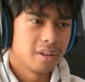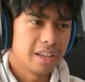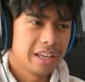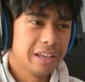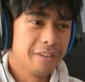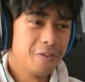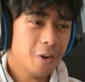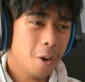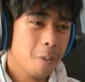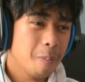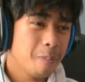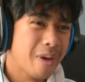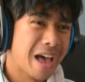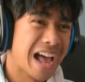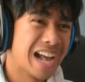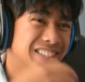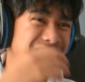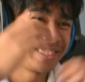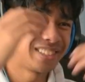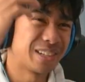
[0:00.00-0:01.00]
Evil
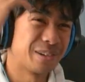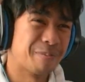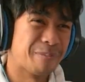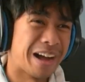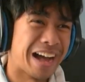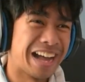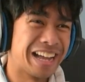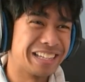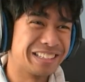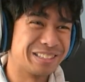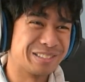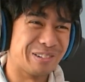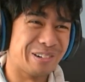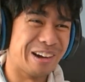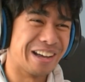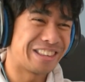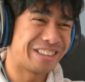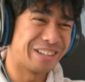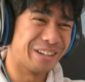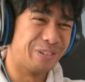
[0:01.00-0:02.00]
masterminds?
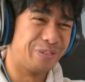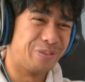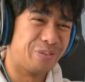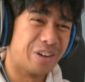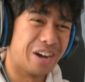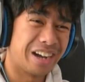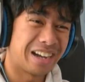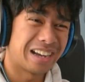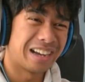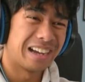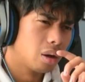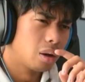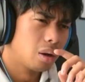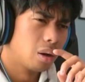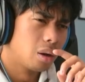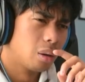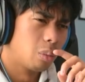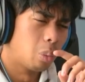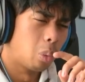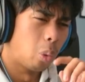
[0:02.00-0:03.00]
What the fuck?
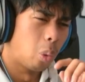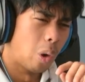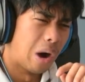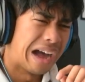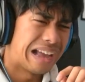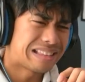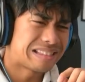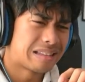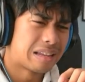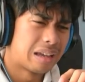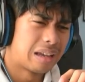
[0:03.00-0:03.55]
What?